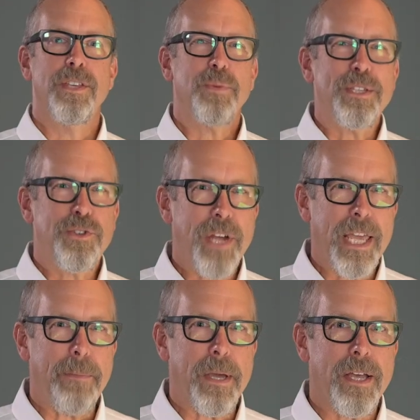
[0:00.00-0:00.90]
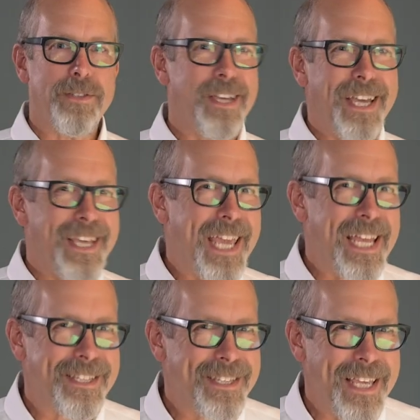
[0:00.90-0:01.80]
This one's tricky because you
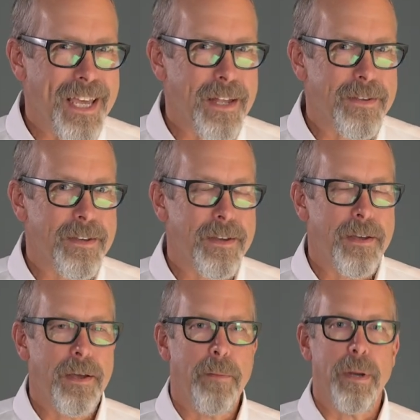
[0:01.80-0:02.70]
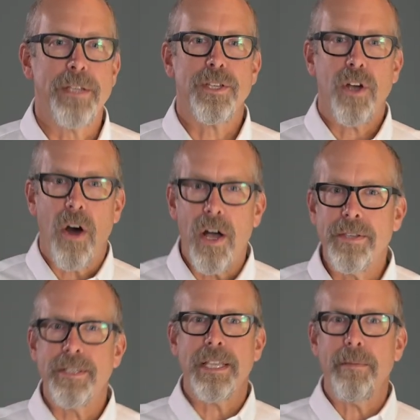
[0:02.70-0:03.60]
can't see it, but it's
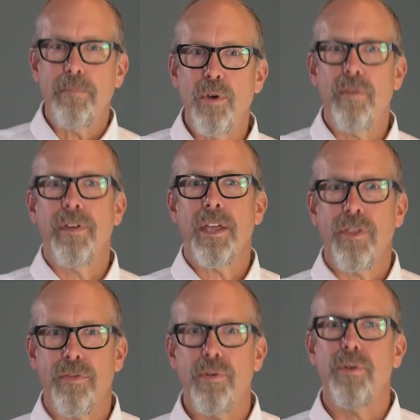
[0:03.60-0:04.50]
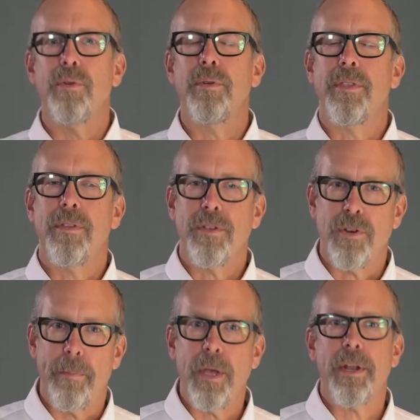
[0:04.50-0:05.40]
constantly moving through
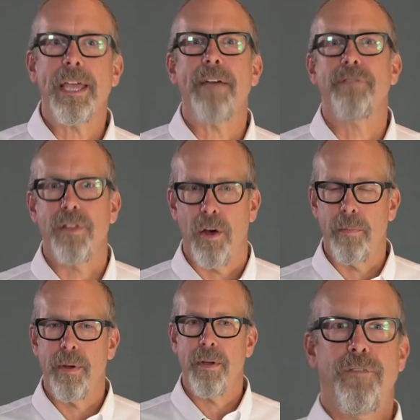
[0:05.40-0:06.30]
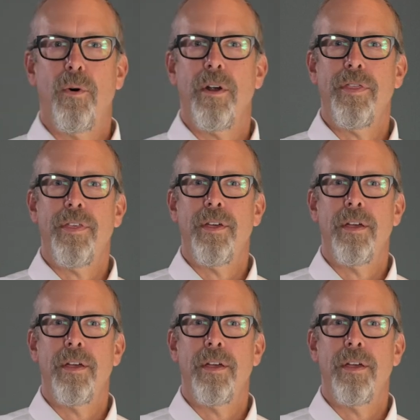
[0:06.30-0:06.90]
your building envelope. Fourth,